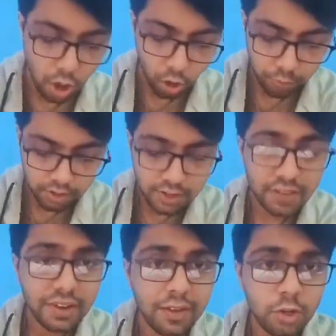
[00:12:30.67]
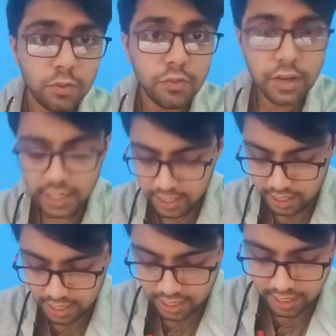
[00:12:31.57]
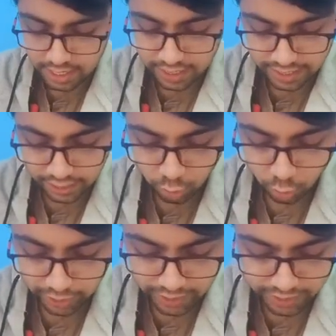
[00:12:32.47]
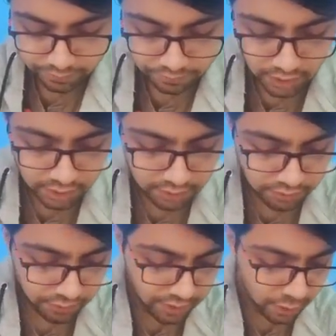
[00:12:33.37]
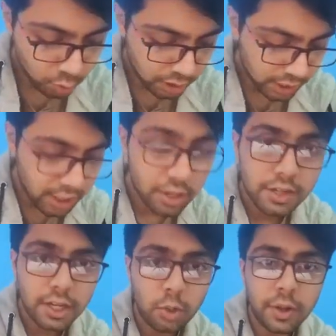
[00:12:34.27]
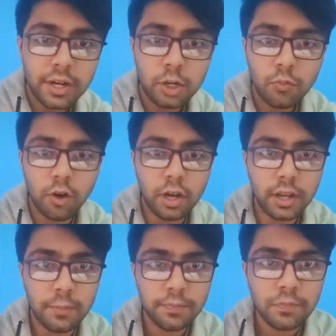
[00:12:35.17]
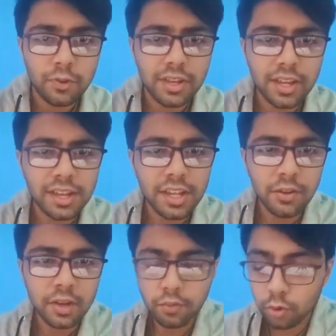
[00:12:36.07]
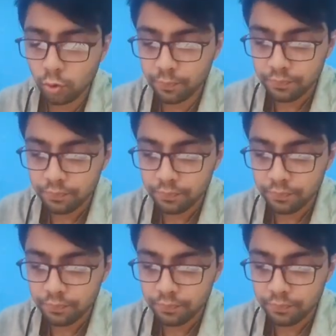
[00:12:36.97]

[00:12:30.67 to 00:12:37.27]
Options are 5 to 15, 10 to 20, 15 to 30, or it's a 20 to 40. So it's a easy one if you know.